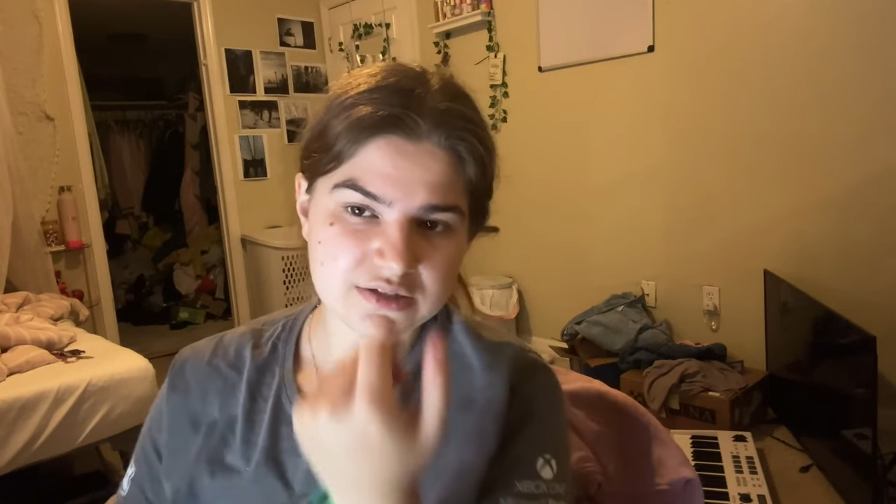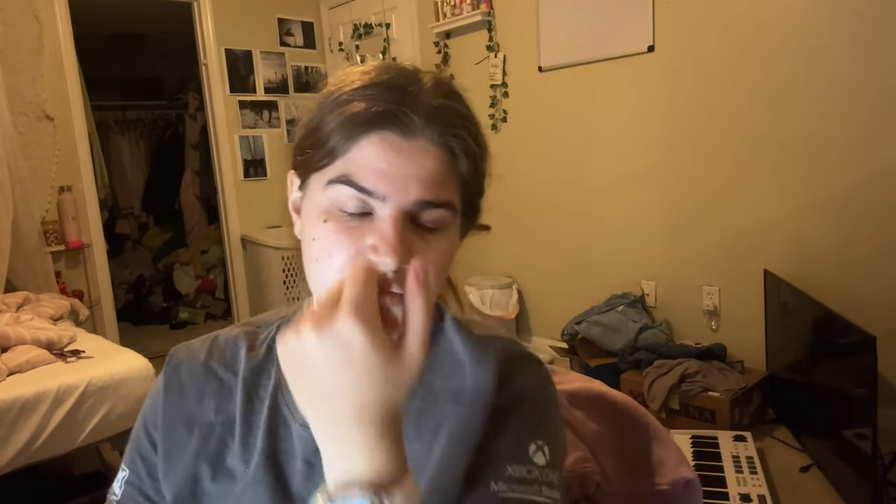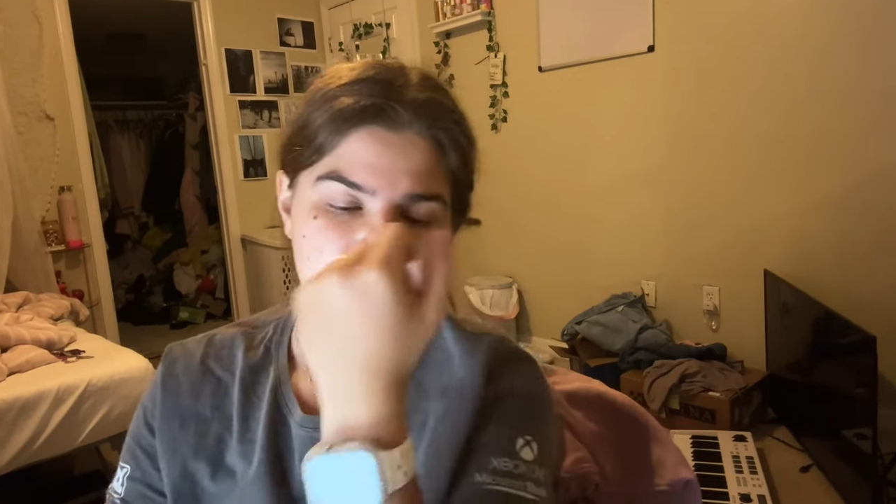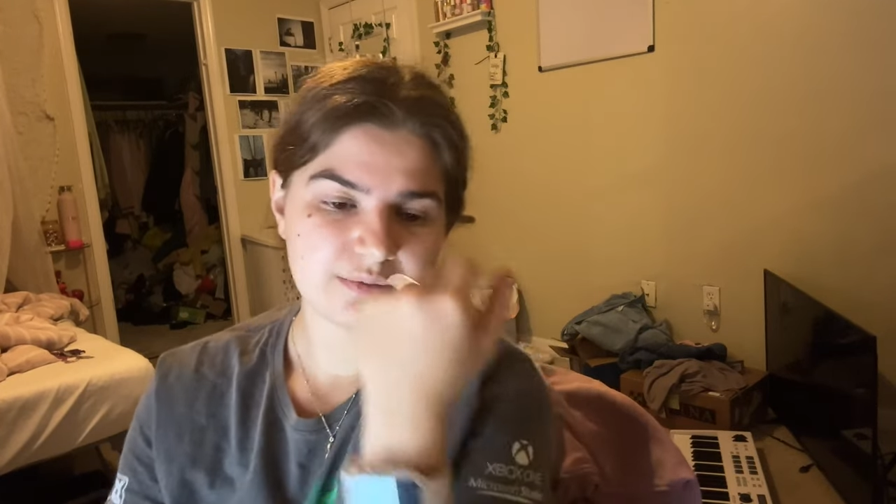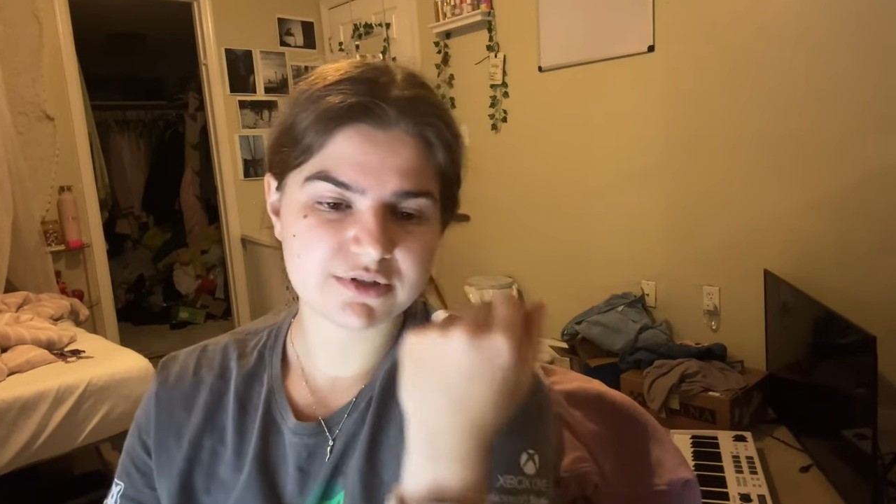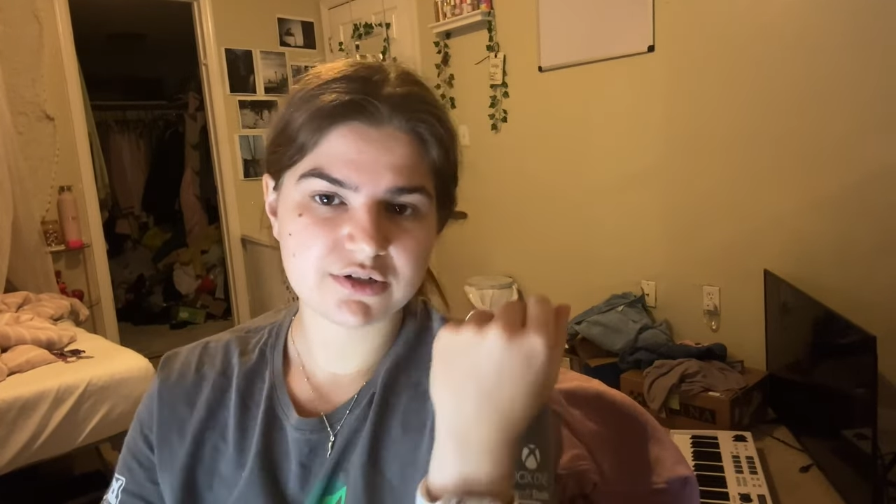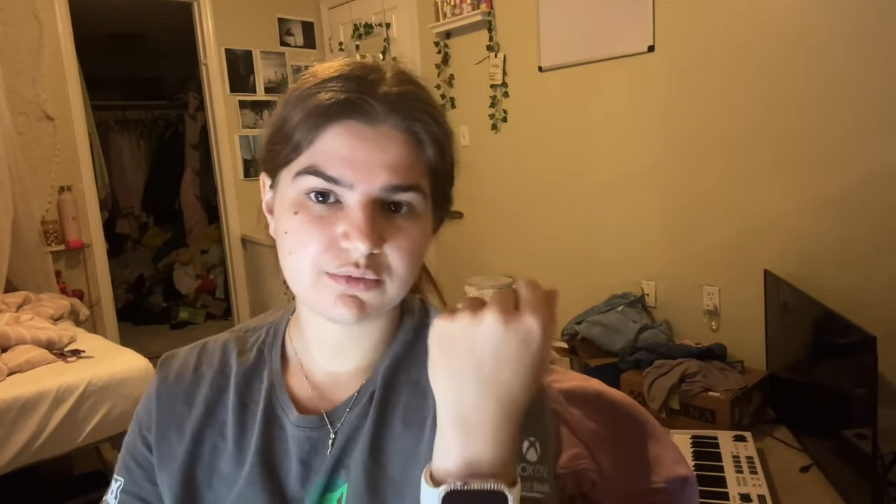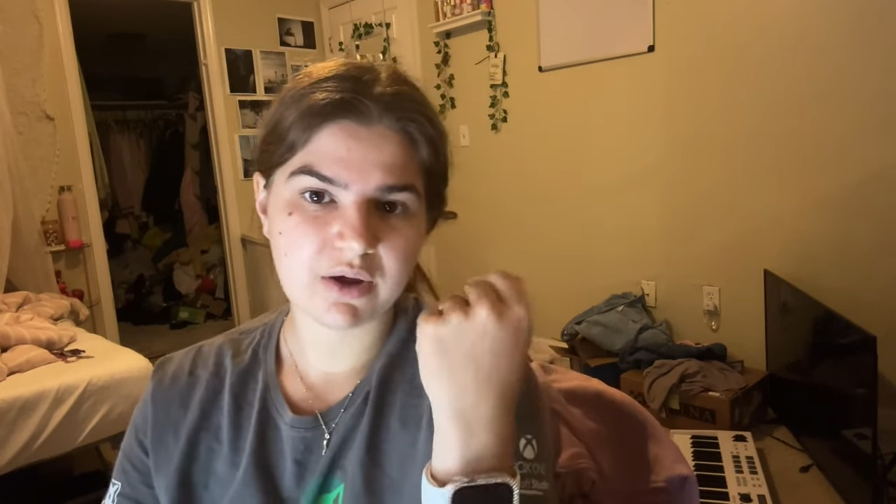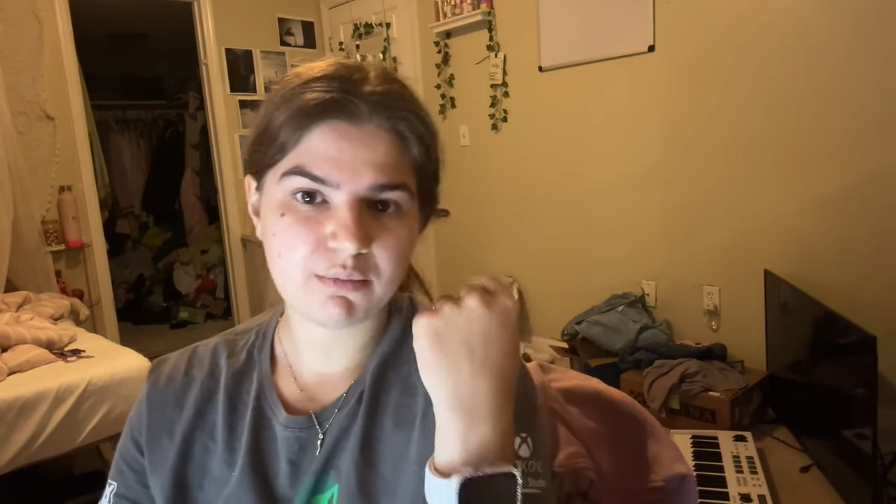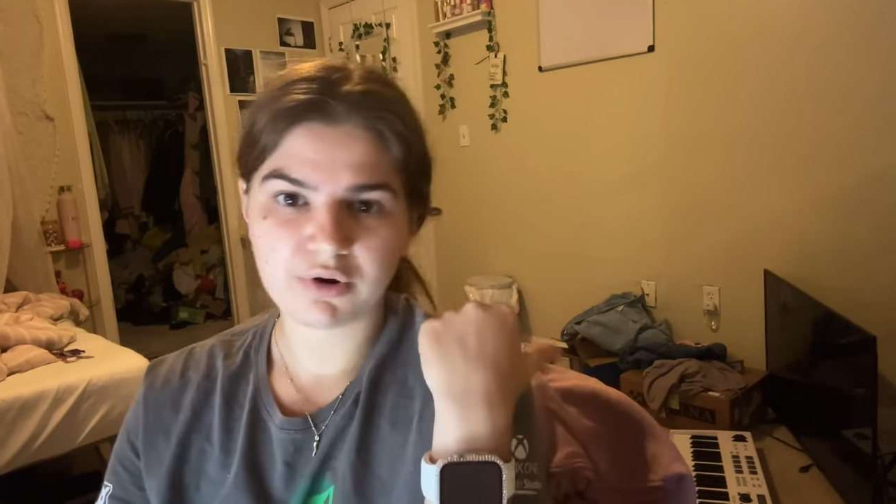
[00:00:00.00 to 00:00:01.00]
I'll be able to do
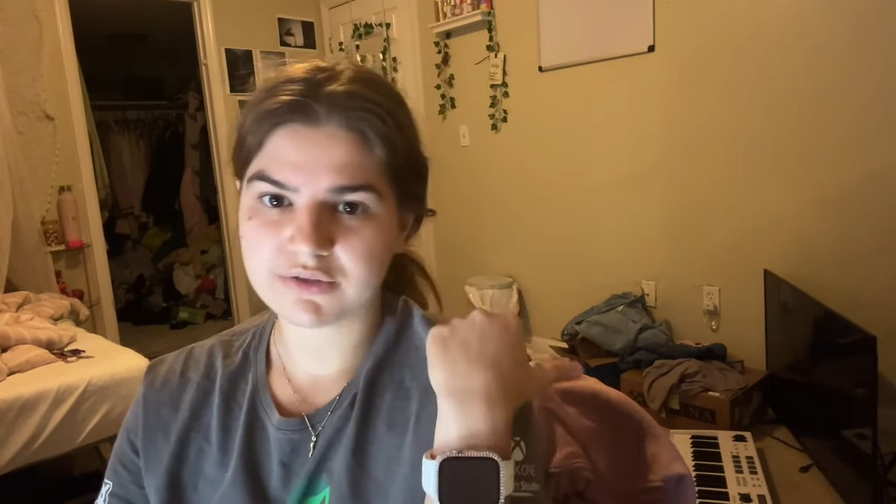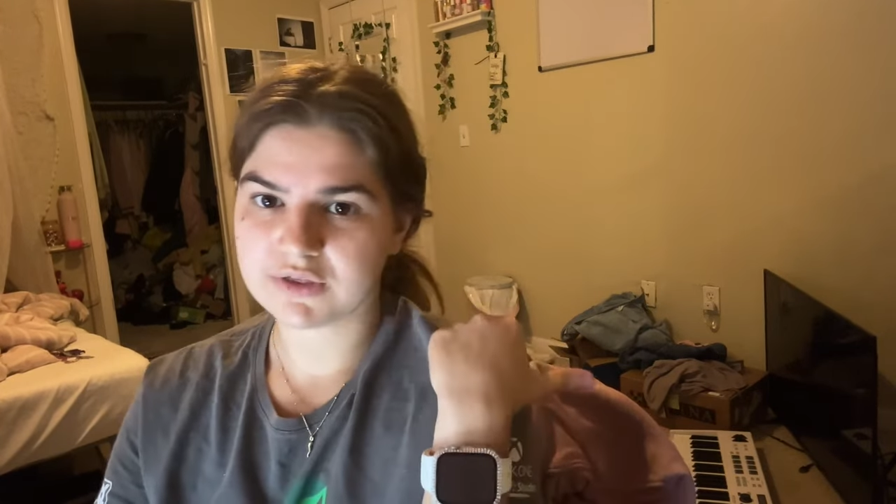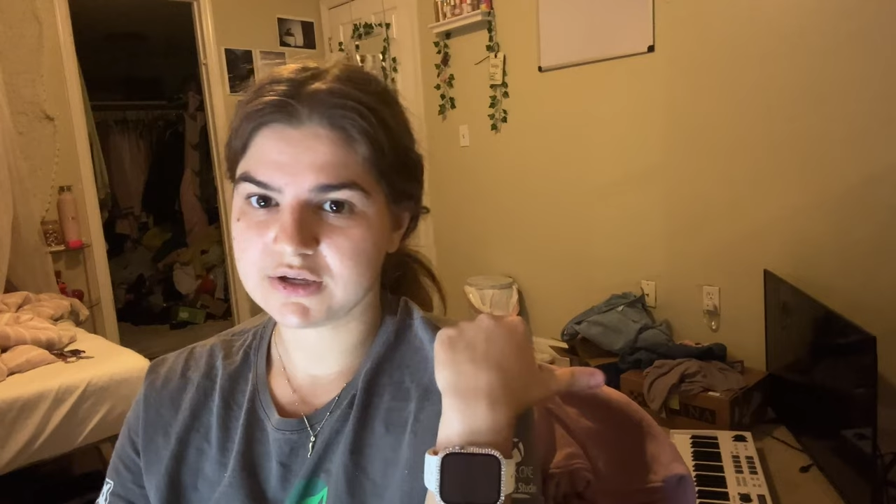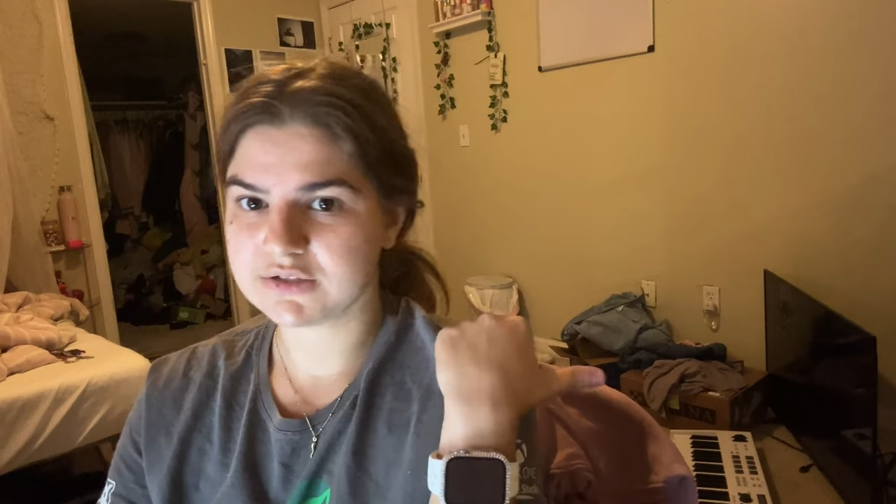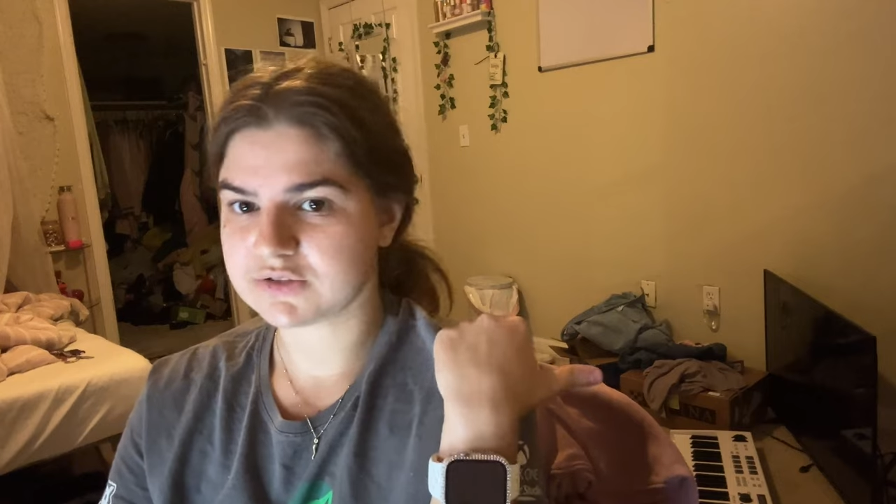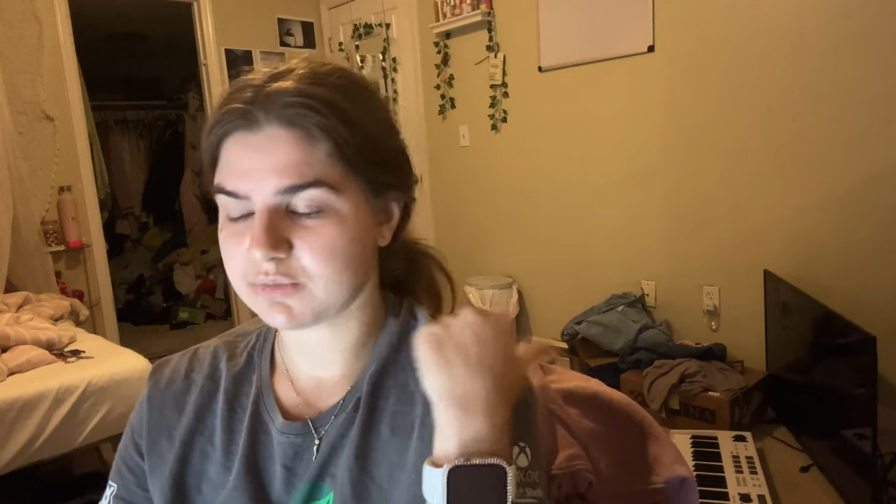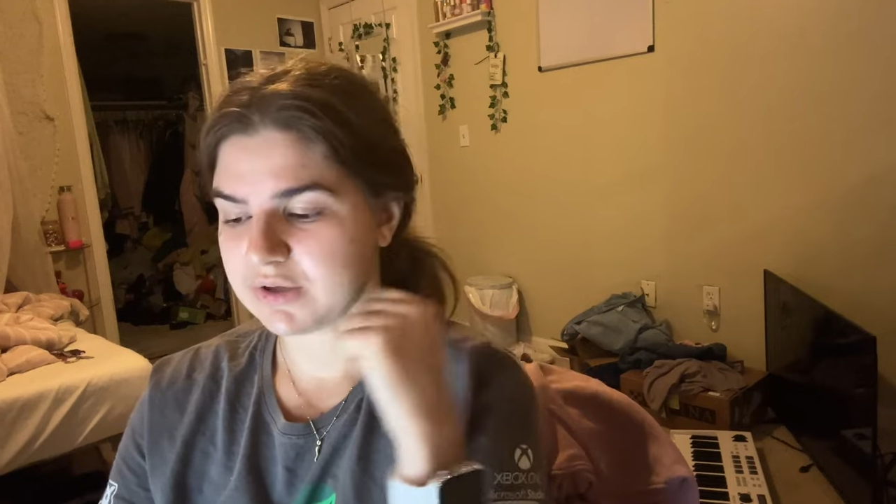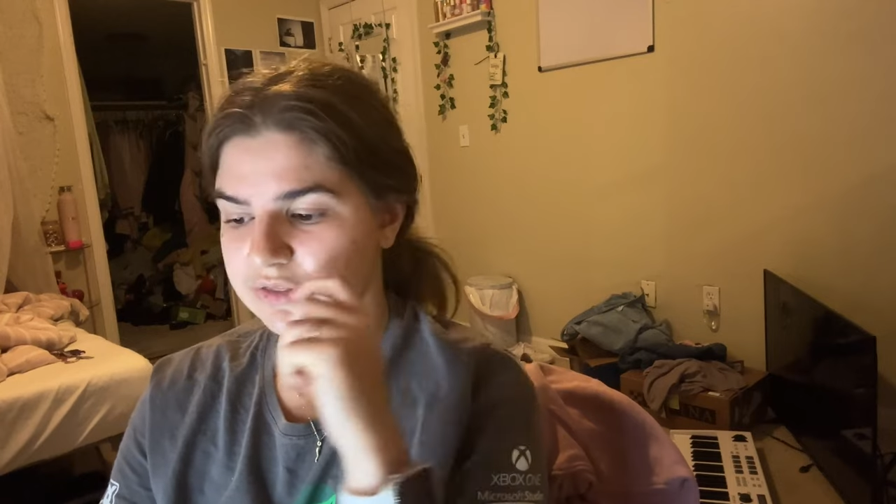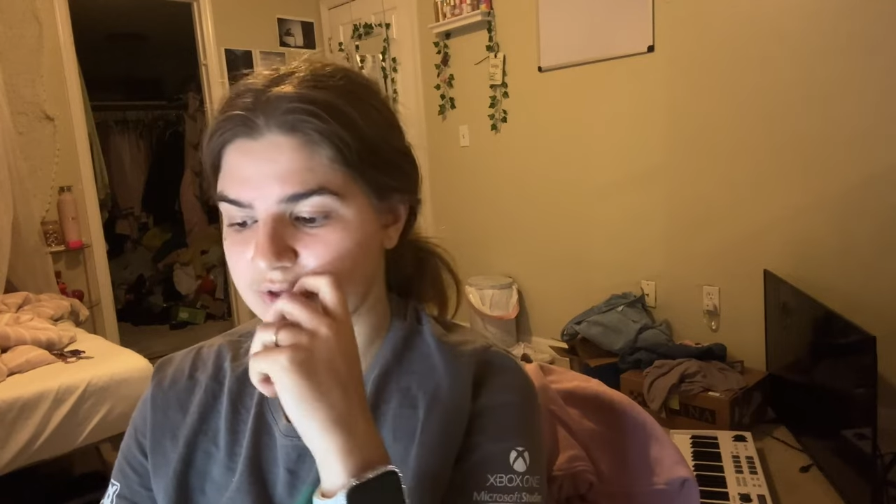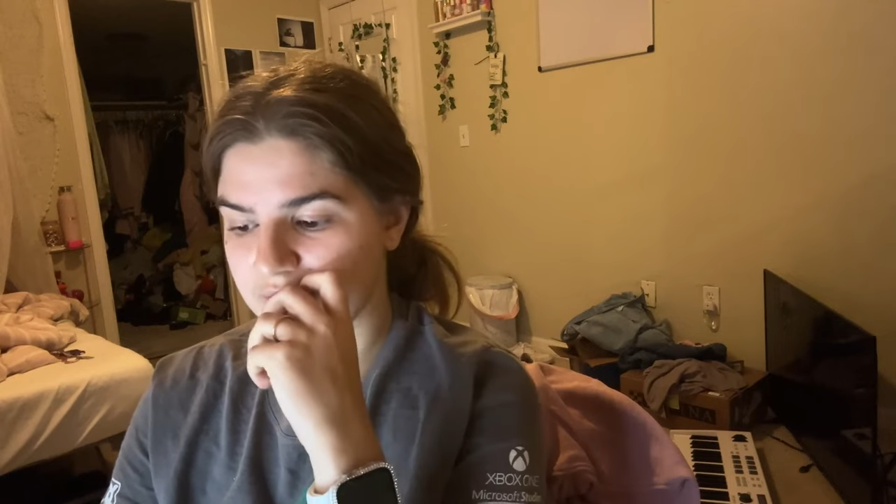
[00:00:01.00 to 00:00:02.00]
way more things
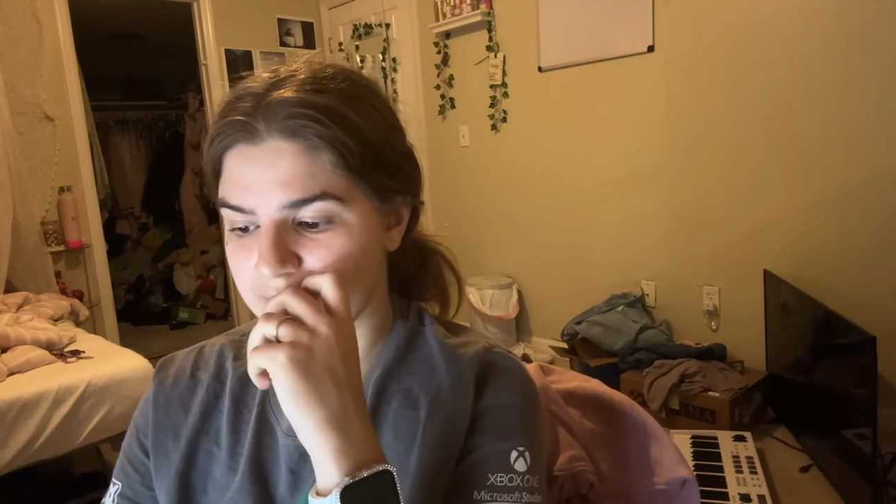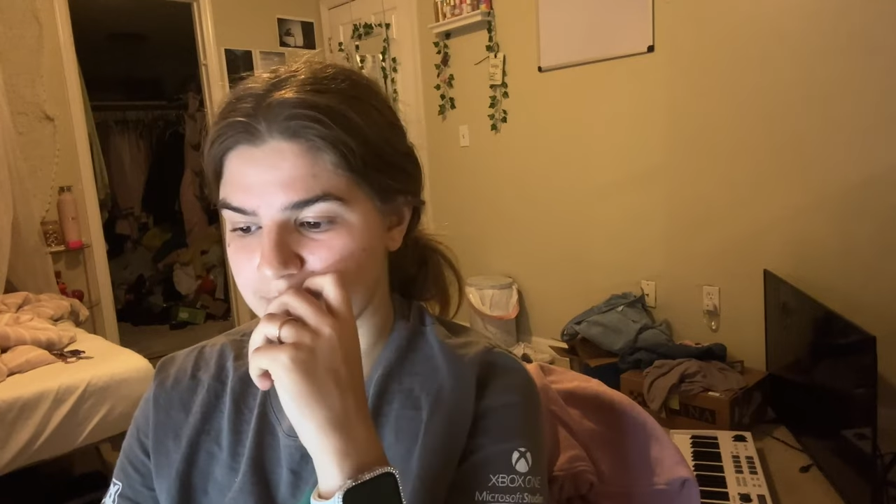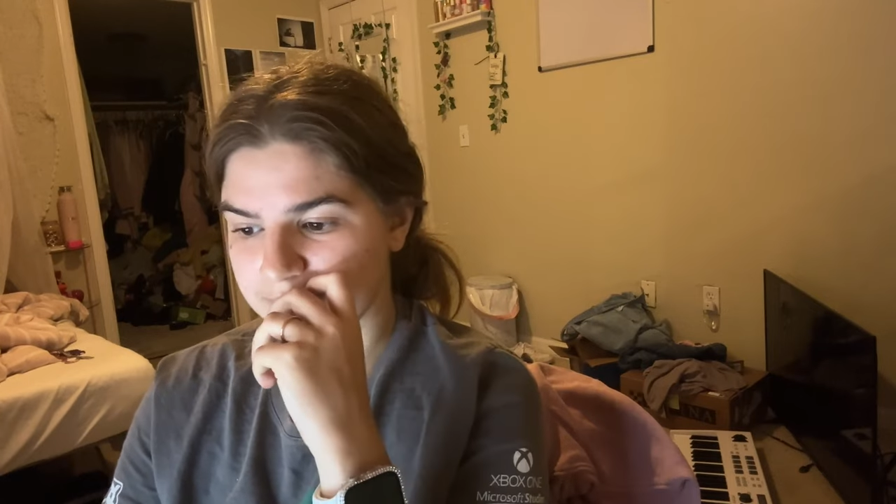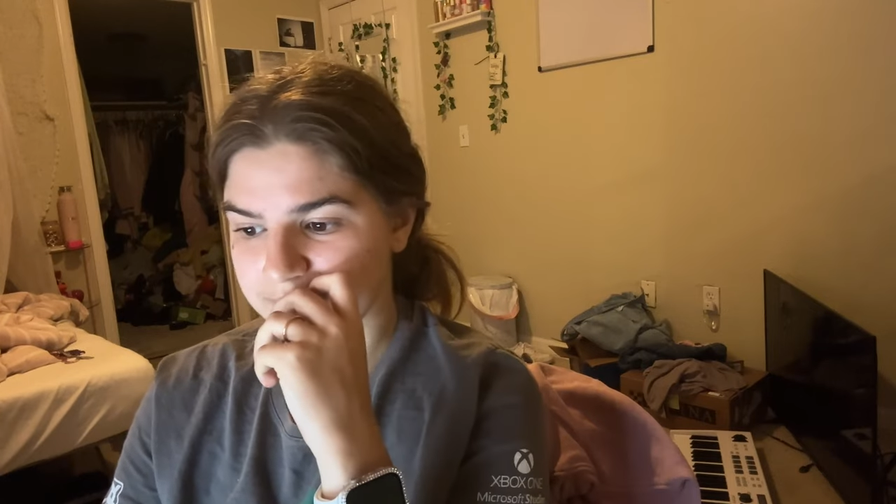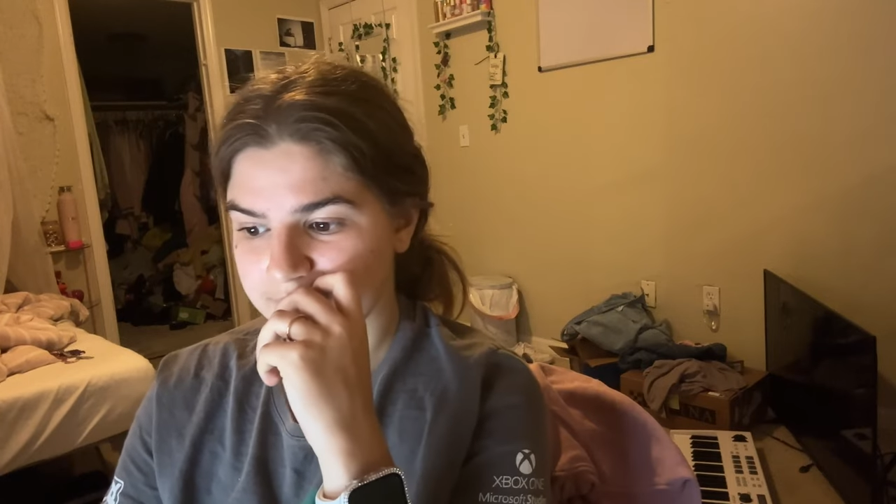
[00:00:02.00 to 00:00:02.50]
with um,